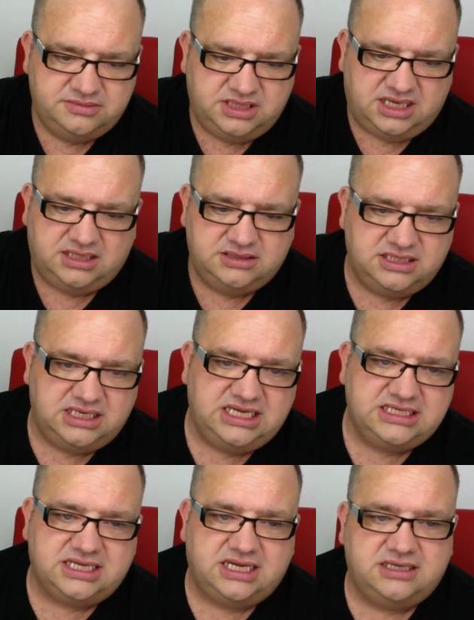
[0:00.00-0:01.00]
I
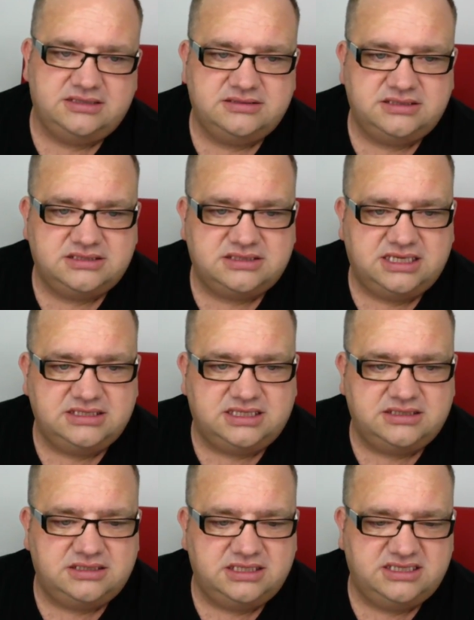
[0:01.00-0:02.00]
like that. That's nice,
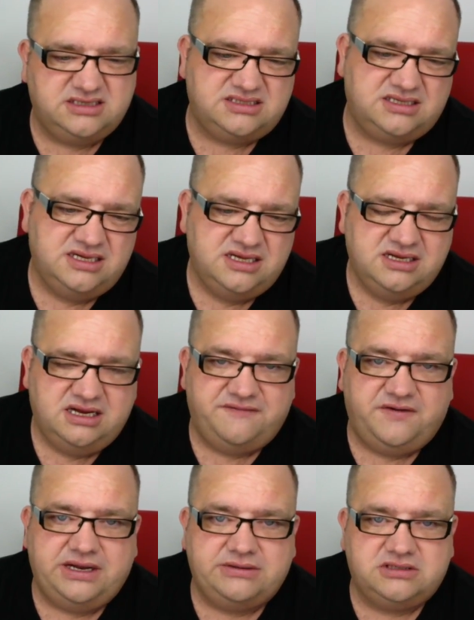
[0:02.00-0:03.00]
actually, because I
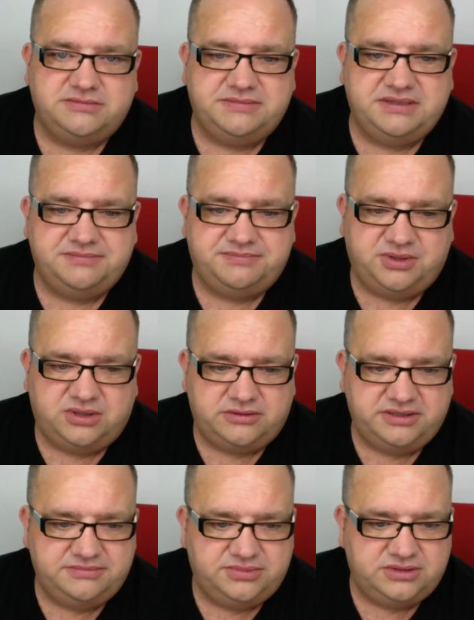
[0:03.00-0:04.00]
thought that was going to be a bit
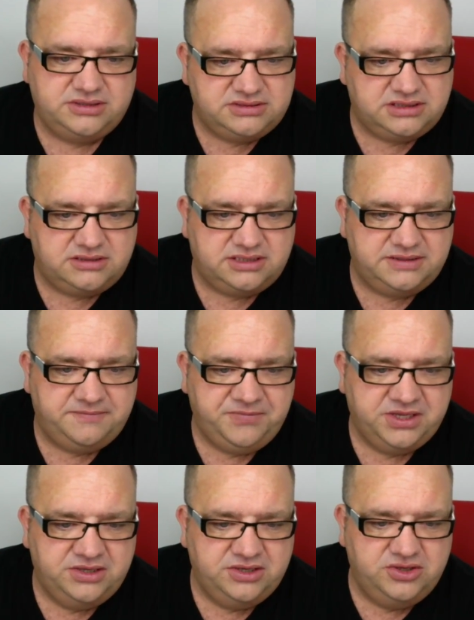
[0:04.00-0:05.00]
boring, but it's all right.
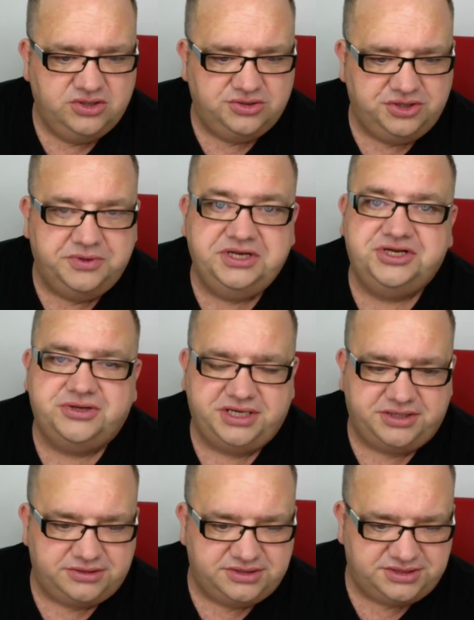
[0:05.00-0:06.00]
No new injury
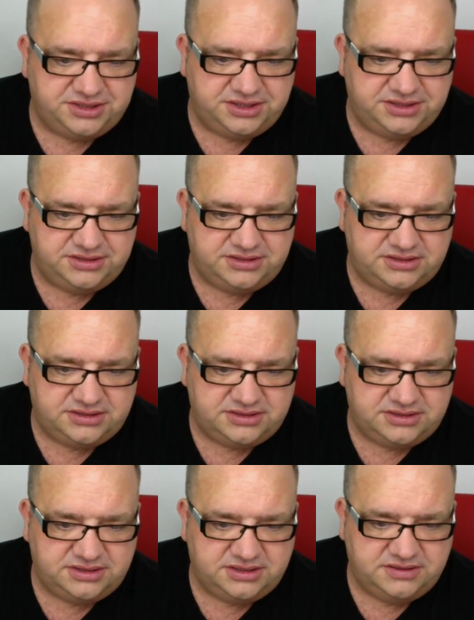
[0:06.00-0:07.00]

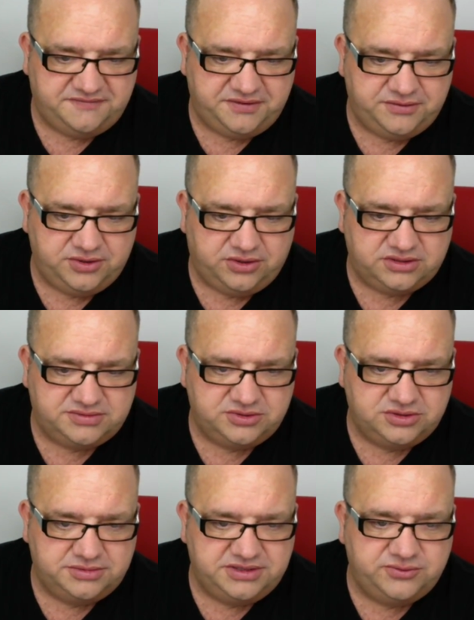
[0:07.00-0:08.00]
concerns, a few knocks, but
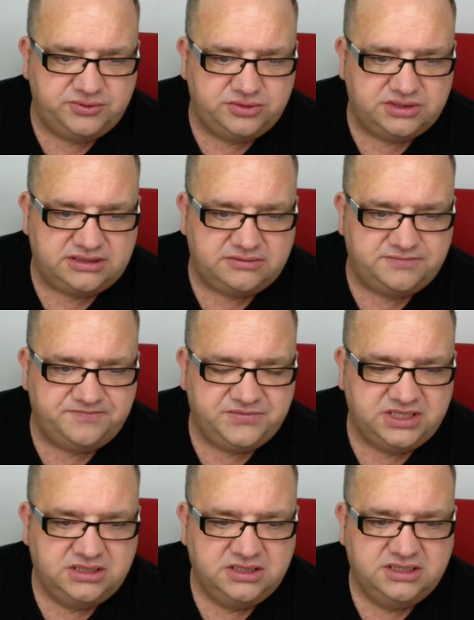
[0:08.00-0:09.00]
nobody ruled out.
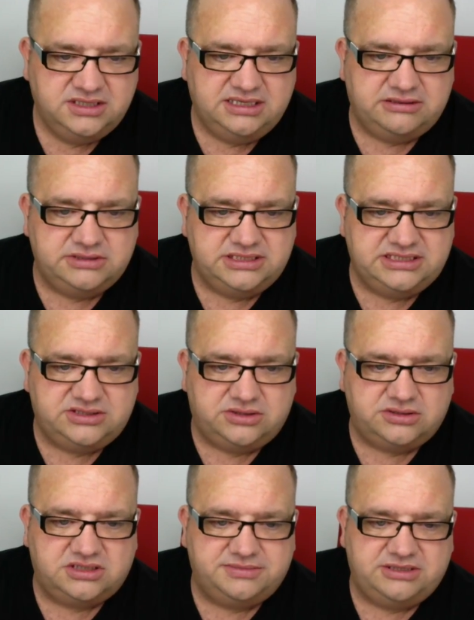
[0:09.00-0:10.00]
Now and then he
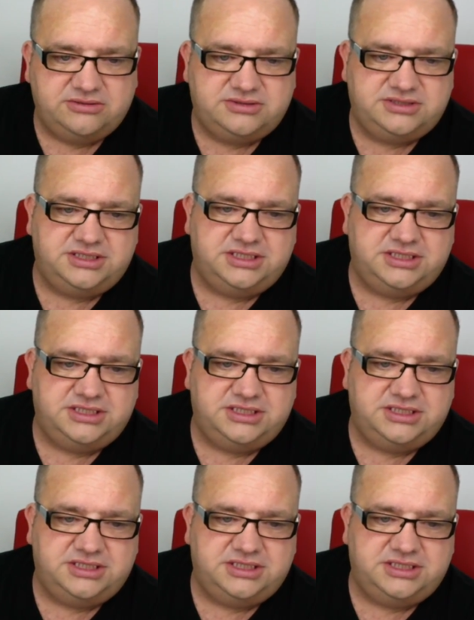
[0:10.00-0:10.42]
talks about